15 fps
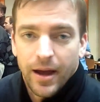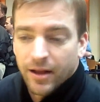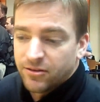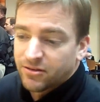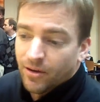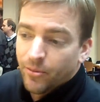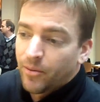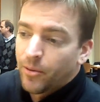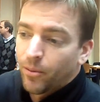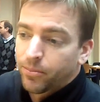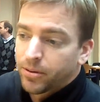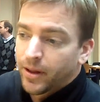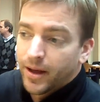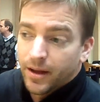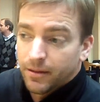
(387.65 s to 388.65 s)
And some of them will
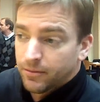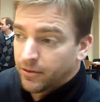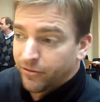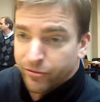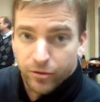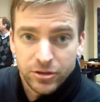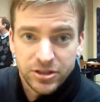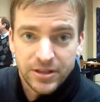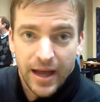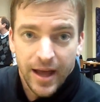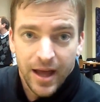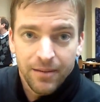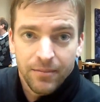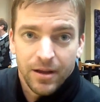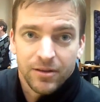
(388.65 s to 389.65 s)
play the first
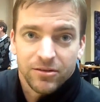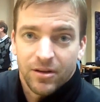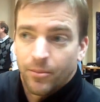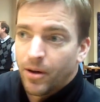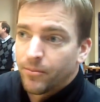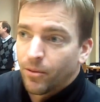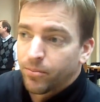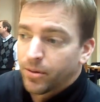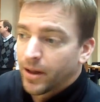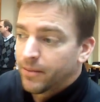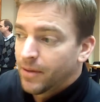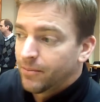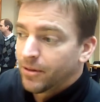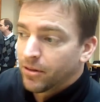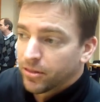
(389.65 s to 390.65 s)
game, and some of them will play
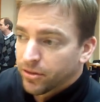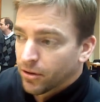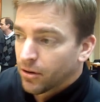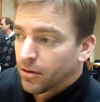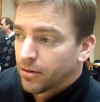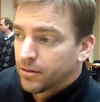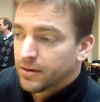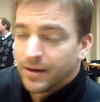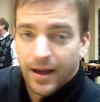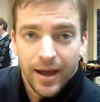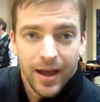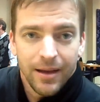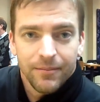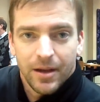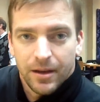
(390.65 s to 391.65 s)
maybe the third
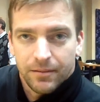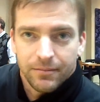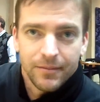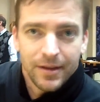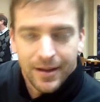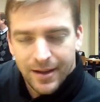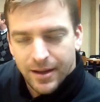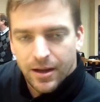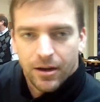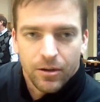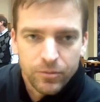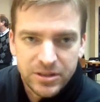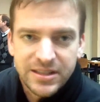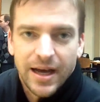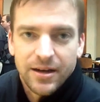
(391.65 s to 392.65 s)
game, and
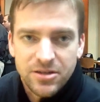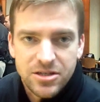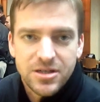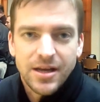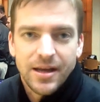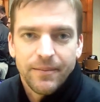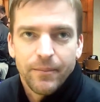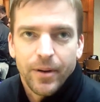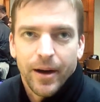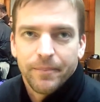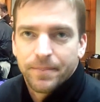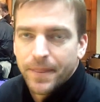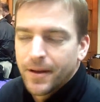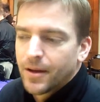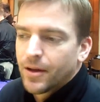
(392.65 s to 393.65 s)
we just got to see. But